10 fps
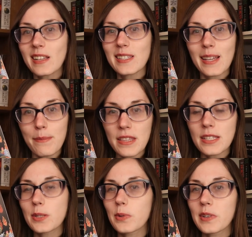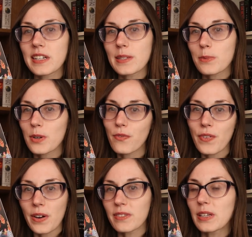some of the stories were
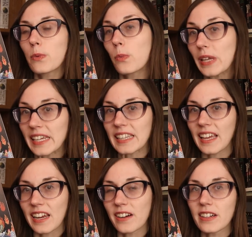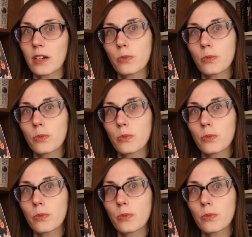fairly weak in that area,